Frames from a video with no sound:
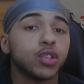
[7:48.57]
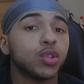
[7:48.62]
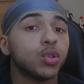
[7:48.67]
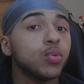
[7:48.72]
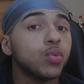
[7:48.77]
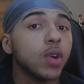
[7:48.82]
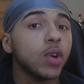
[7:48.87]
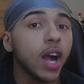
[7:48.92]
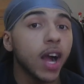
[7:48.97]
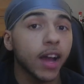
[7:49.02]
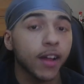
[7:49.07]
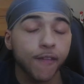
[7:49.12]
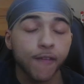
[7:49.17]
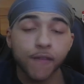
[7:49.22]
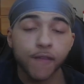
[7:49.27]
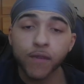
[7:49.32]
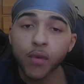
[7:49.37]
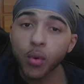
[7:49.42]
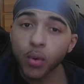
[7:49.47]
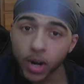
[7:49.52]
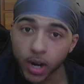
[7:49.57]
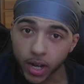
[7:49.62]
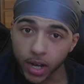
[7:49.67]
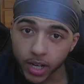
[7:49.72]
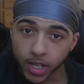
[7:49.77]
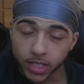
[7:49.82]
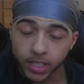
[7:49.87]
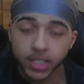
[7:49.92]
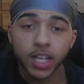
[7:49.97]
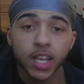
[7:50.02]
to God for
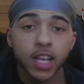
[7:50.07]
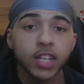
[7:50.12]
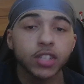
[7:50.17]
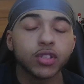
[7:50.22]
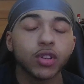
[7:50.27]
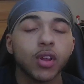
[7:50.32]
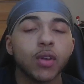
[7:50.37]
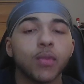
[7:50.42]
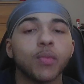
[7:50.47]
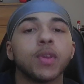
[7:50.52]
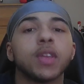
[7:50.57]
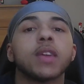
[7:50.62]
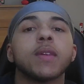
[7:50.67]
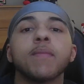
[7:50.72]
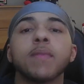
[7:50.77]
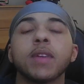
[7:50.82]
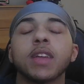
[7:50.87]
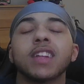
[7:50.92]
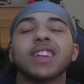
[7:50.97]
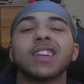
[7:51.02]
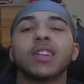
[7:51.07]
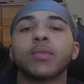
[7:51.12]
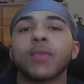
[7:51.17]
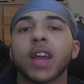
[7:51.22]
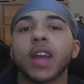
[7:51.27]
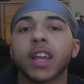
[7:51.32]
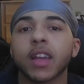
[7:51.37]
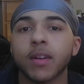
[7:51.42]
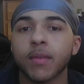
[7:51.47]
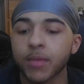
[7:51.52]
us so that we can be in
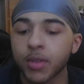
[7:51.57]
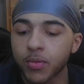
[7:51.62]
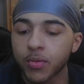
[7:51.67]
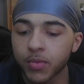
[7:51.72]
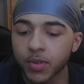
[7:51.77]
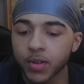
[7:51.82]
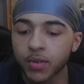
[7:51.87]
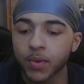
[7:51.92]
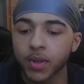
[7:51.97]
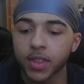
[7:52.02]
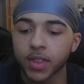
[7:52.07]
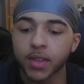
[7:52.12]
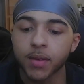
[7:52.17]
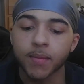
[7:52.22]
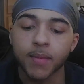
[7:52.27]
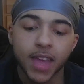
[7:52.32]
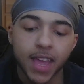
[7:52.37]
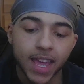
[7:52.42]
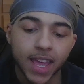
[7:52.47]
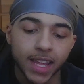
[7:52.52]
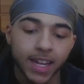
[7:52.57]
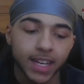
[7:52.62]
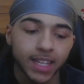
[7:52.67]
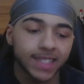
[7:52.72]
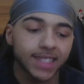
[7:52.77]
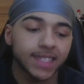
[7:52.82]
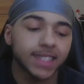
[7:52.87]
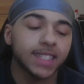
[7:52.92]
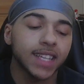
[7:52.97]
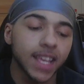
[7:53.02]
direct communion with him in the
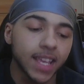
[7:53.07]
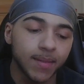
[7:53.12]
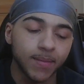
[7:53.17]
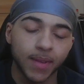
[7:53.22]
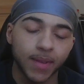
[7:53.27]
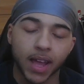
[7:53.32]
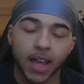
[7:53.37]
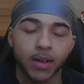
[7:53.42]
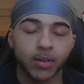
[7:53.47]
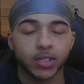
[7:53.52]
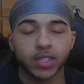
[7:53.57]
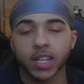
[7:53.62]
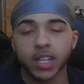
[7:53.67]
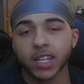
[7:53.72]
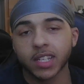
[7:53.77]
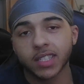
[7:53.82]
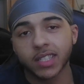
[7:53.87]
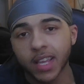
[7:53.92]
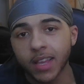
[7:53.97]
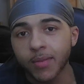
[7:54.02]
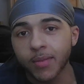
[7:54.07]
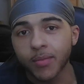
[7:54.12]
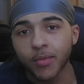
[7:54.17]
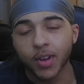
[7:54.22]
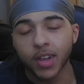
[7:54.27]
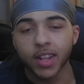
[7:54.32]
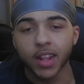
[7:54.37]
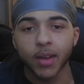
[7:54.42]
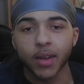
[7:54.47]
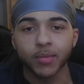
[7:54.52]
same, I don't say the same
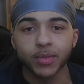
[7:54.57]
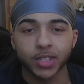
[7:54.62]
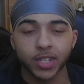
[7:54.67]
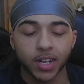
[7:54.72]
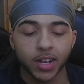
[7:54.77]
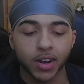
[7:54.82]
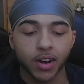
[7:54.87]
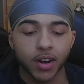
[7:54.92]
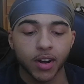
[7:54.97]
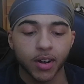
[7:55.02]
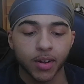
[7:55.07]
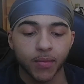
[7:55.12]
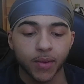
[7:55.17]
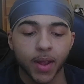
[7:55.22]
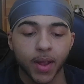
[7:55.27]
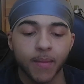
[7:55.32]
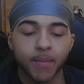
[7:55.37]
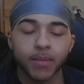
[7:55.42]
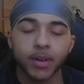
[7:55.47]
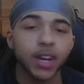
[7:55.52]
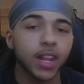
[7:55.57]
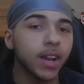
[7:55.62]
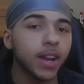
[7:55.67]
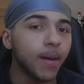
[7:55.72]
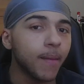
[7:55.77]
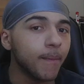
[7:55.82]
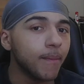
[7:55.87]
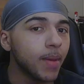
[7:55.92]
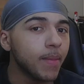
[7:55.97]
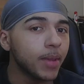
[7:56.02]
way that was in the garden, right? But in
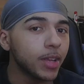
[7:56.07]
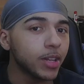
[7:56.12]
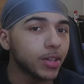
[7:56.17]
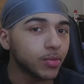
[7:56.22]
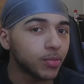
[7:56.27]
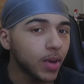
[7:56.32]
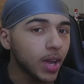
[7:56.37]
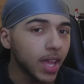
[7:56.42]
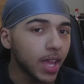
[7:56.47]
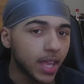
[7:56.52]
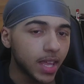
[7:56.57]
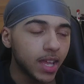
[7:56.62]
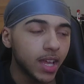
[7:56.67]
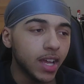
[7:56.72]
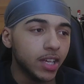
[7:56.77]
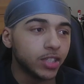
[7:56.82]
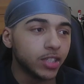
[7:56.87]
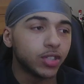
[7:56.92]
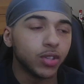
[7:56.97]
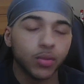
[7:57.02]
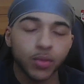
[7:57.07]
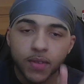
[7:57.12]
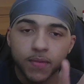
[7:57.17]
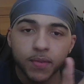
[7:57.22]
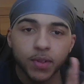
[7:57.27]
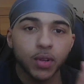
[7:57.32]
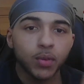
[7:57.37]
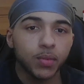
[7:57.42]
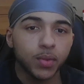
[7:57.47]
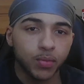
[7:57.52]
a mimicked way. So
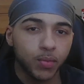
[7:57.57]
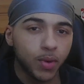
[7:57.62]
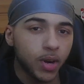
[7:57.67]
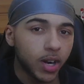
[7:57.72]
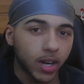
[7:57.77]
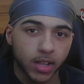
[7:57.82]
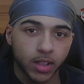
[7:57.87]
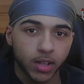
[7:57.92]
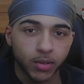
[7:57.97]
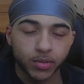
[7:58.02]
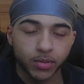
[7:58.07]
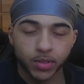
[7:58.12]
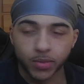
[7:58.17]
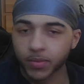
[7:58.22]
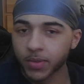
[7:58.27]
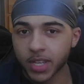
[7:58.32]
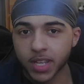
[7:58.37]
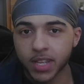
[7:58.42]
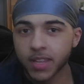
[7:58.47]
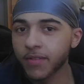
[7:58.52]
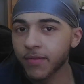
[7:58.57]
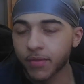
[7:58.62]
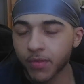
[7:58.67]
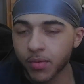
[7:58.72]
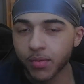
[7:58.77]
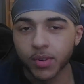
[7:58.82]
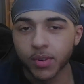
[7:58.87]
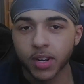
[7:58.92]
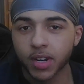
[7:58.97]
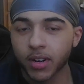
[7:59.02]
even though we wear clothes and we eat
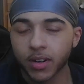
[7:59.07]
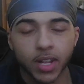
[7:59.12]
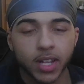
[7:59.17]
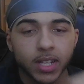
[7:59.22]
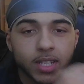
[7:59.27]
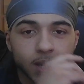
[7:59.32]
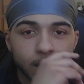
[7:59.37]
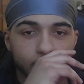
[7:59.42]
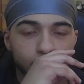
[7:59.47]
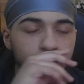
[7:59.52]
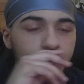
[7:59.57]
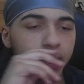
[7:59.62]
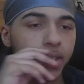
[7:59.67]
food and all that type of